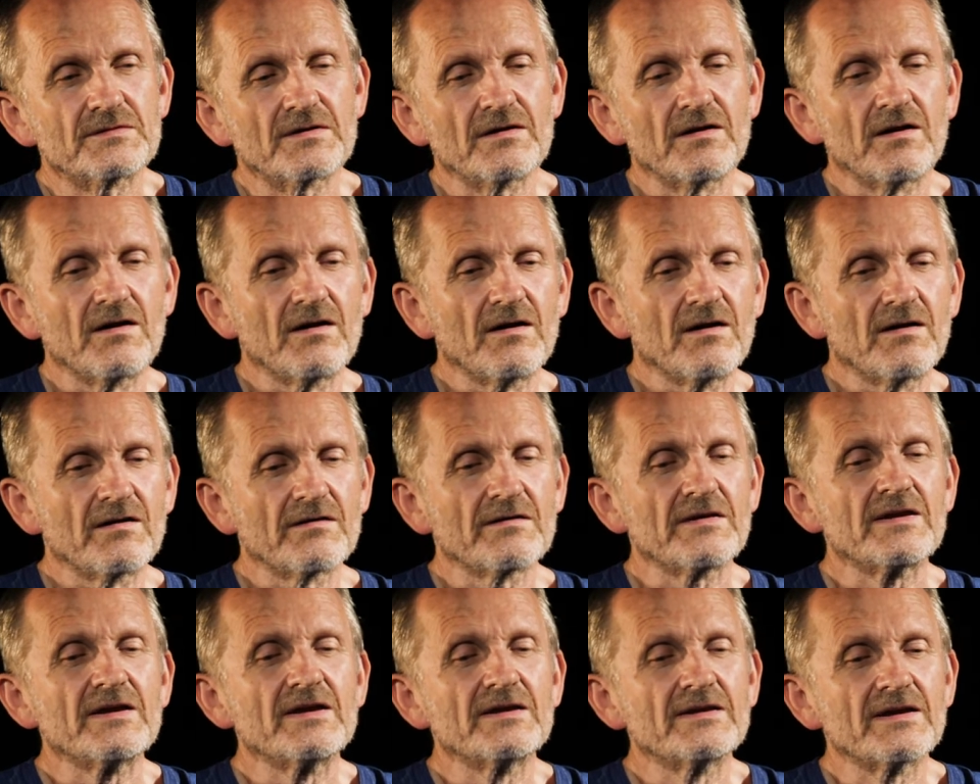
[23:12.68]
are
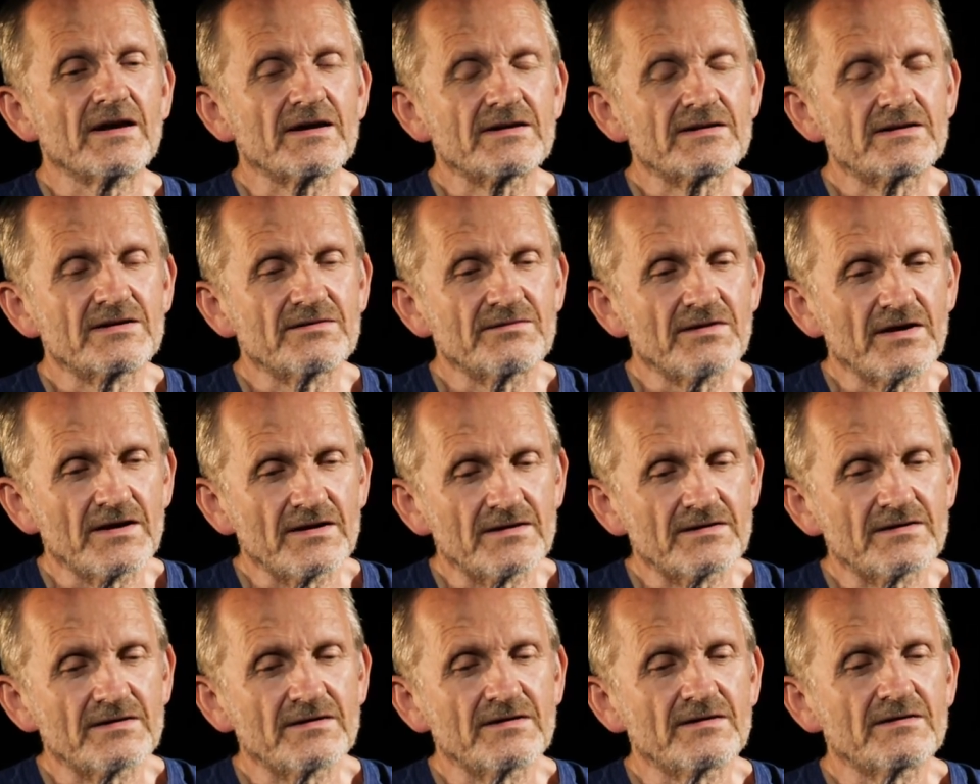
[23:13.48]

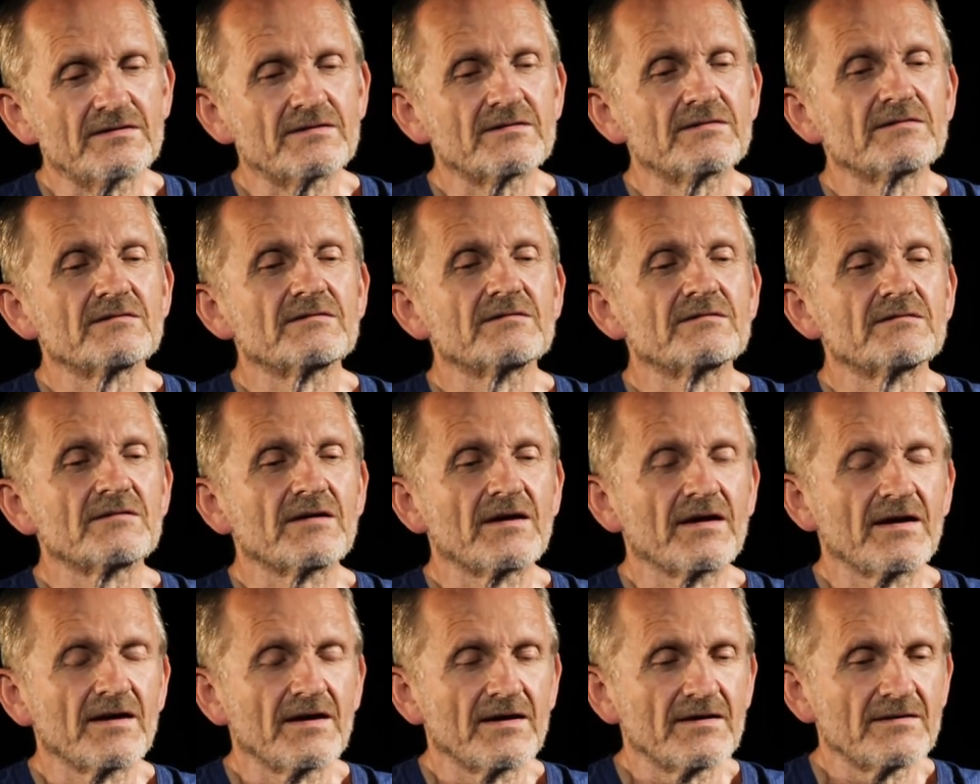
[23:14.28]
inactivated
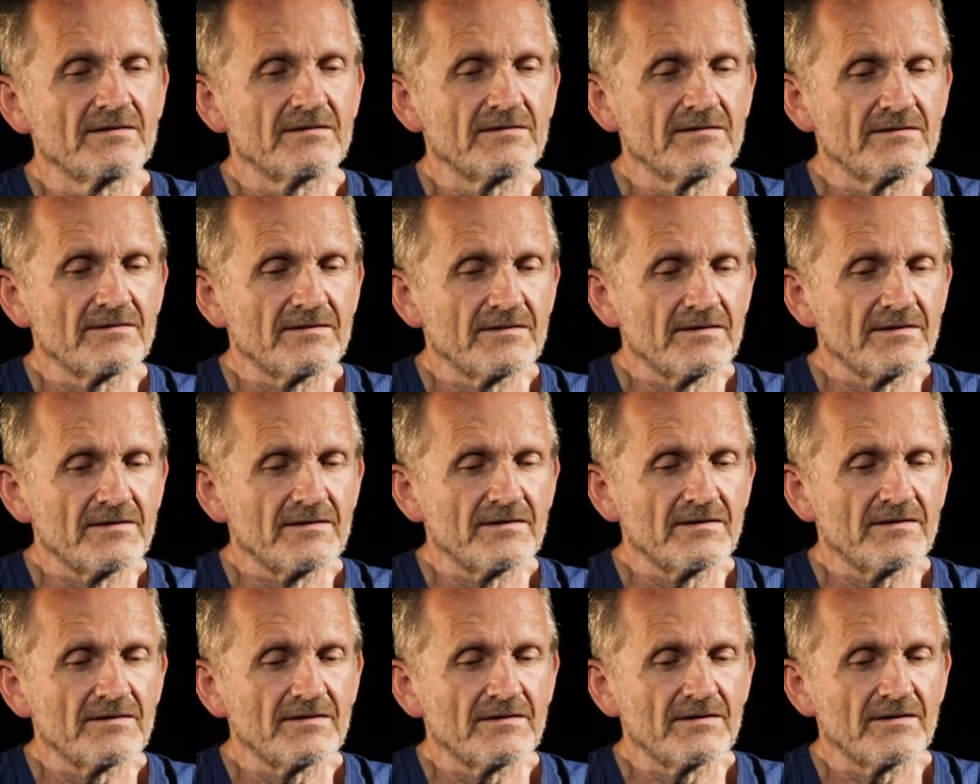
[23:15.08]
and
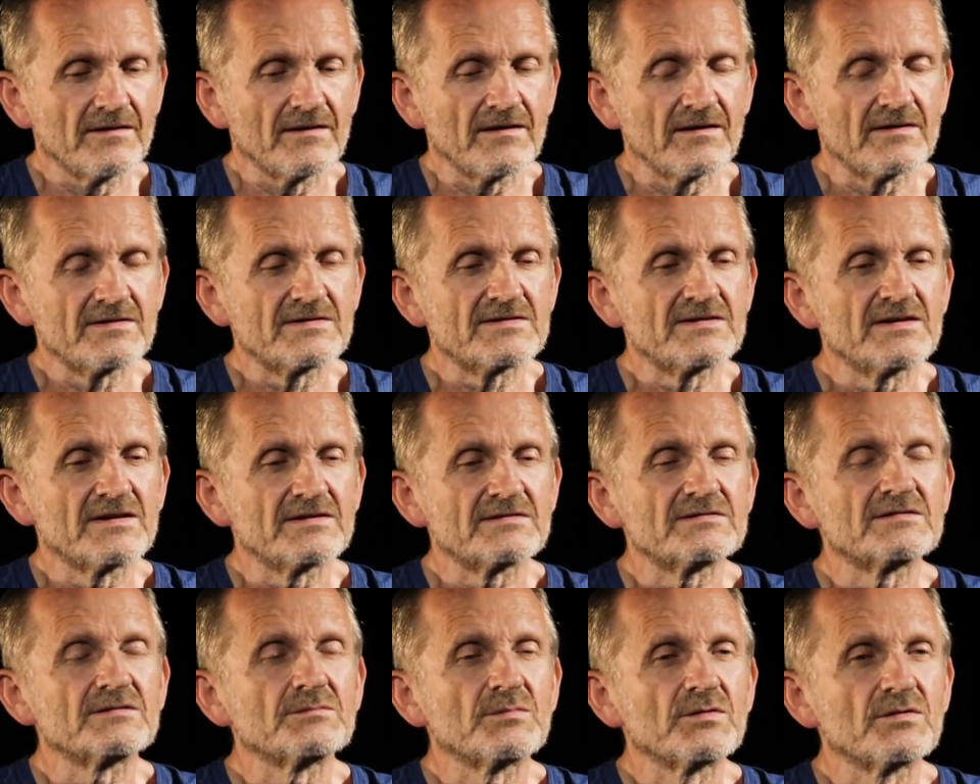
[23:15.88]

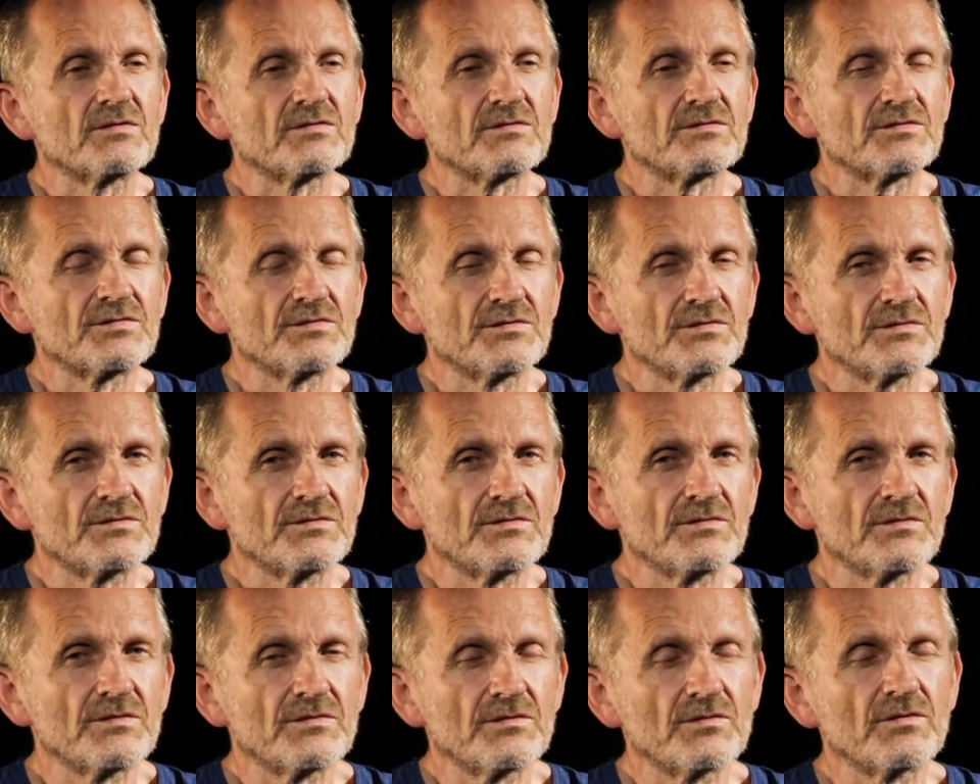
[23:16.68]
accessible
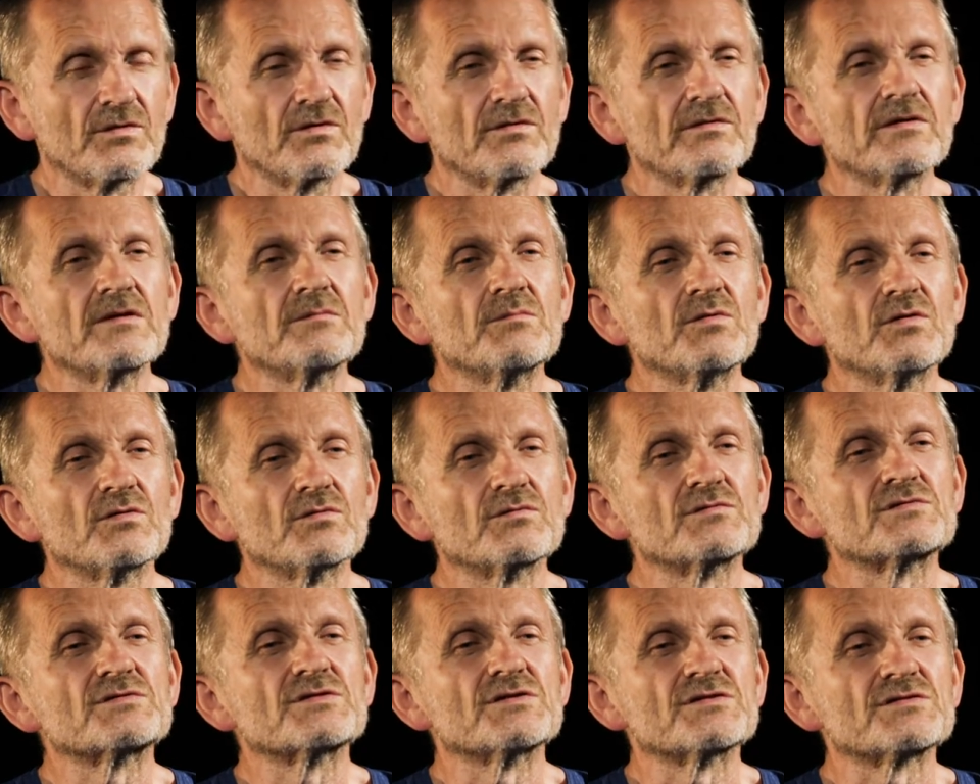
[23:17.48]
to your
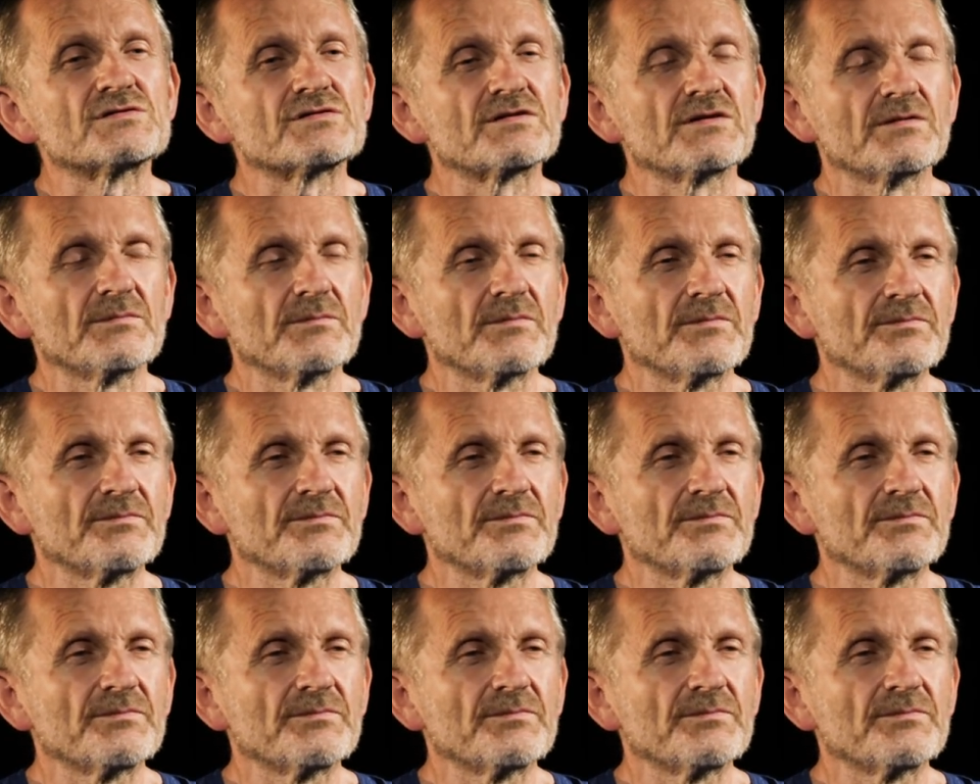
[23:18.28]
immune system.